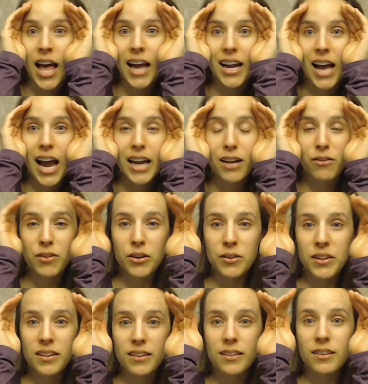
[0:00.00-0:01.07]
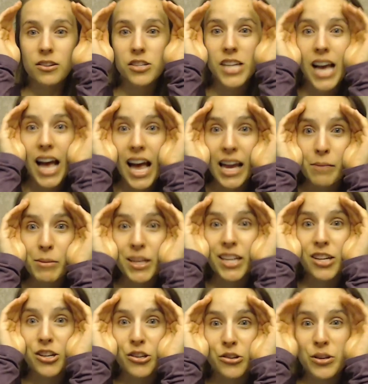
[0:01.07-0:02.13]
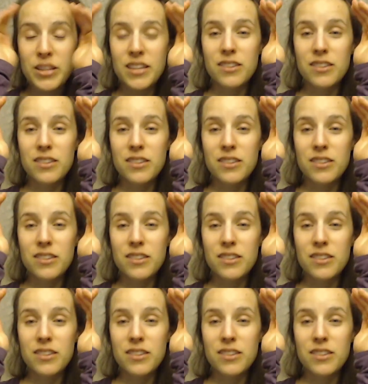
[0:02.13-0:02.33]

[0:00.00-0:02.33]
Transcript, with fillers: I kind of feel this is our time in history.